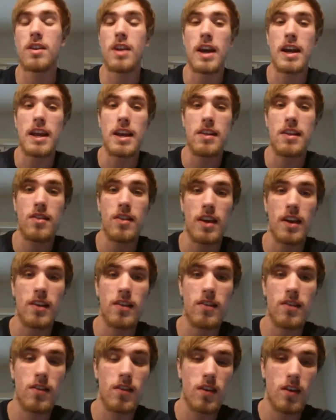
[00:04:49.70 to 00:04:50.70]
Knight
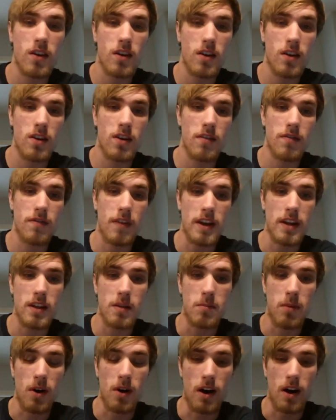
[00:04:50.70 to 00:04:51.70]
a6,
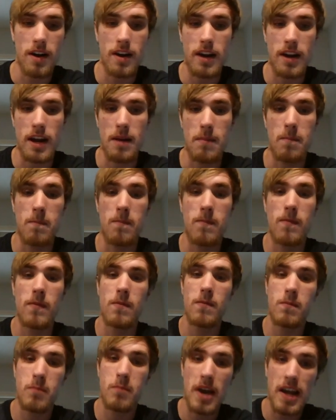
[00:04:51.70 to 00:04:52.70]
defending the pawn, and
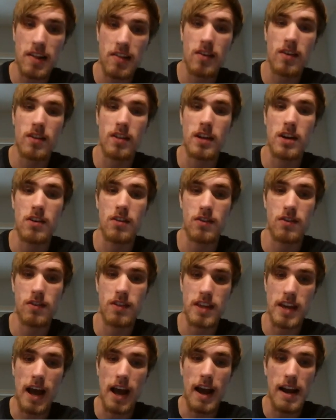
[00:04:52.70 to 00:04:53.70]
basically
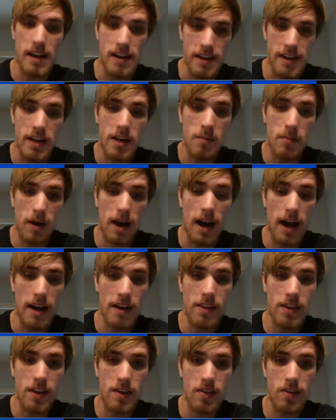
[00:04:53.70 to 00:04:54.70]
just the idea
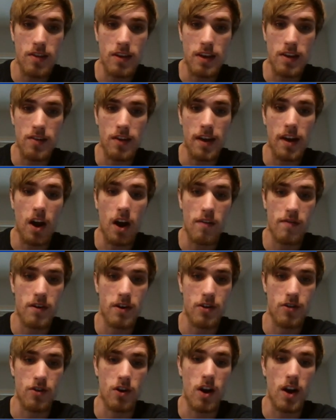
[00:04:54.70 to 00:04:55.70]
behind this is I
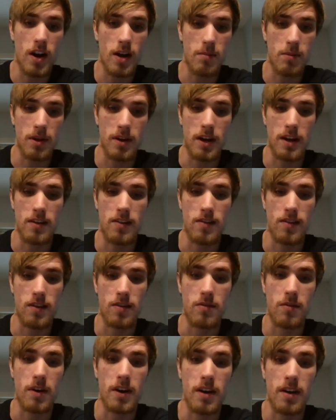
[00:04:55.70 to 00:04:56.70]
offer a draw and I play knight to
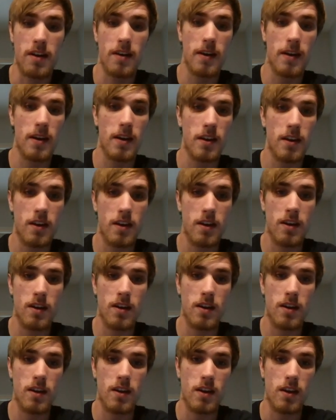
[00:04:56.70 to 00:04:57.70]
c3.
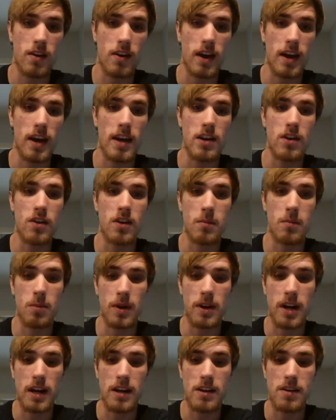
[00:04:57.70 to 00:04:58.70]
Okay, and you can
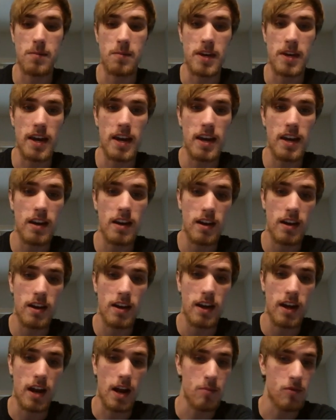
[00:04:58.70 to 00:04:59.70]
play knight to b8,
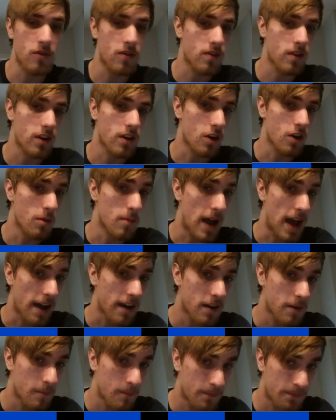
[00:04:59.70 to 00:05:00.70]
and I'm just gonna go
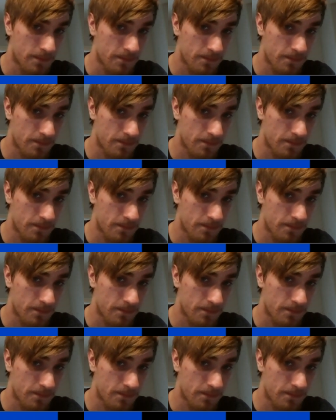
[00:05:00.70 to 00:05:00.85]
back.